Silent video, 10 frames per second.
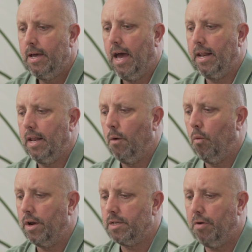And
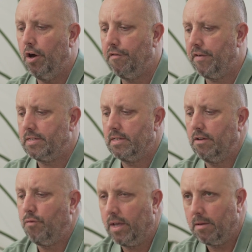what is perfect is
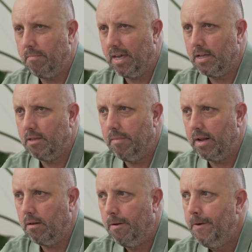if we can meet in the
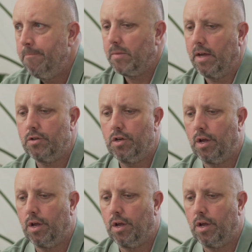middle, and,